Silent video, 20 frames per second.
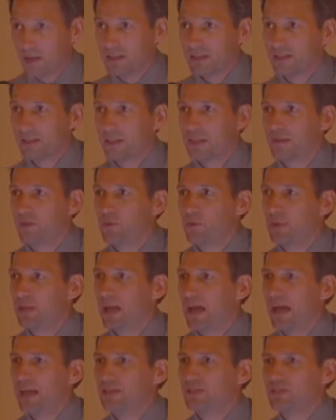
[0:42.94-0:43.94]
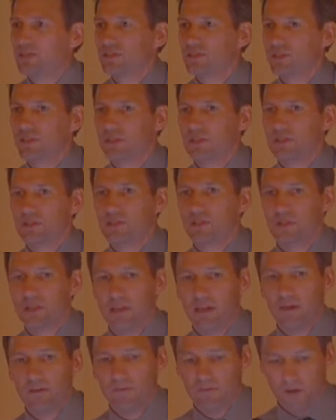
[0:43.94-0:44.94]
it would be nice to
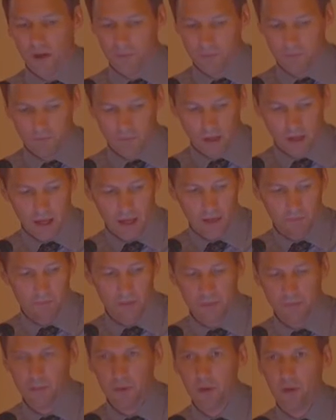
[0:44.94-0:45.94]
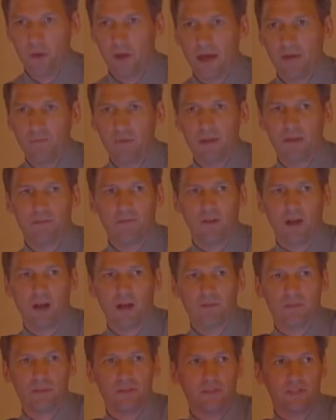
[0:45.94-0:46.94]
hear from people who have been
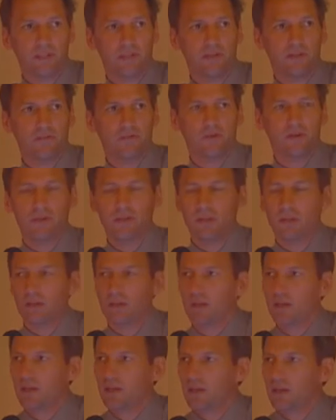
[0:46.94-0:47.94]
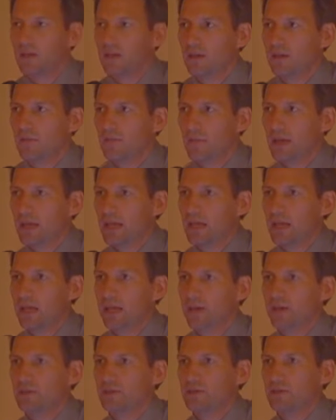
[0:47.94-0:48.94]
involved in CEDAR for many
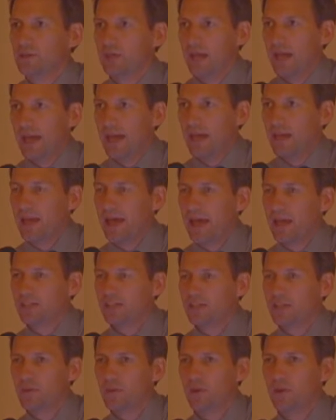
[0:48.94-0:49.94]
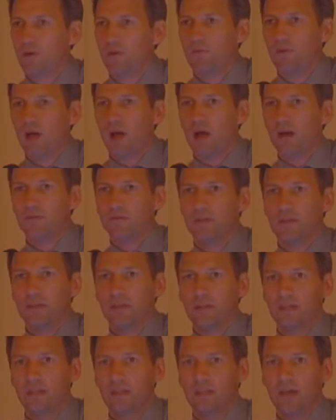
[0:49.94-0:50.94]
years and actually were involved
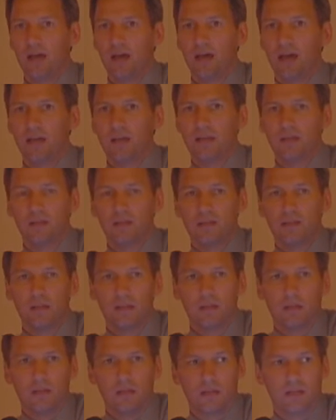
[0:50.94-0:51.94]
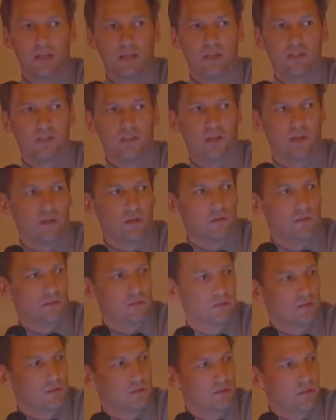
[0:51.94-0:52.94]
in the initial
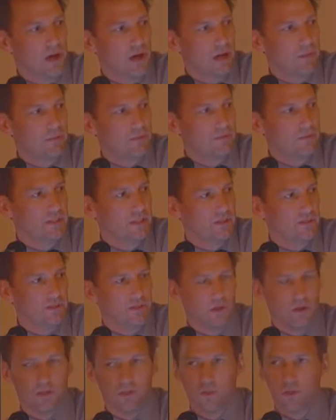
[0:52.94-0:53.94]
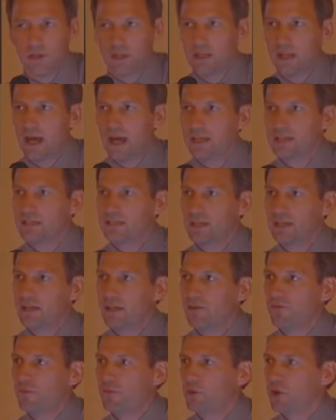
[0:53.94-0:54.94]
startup of CEDAR. So it's really nice to
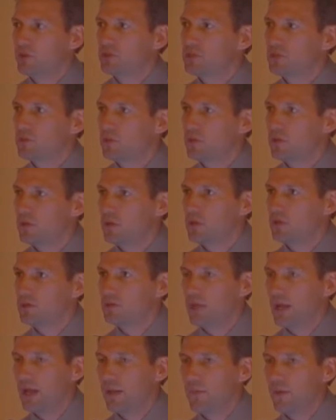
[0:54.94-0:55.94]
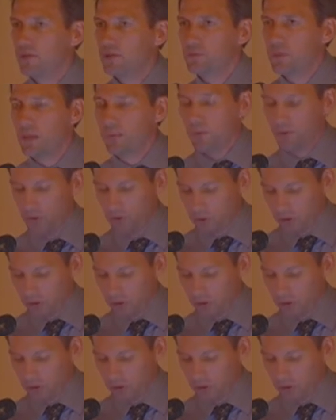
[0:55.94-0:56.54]
hear from those people who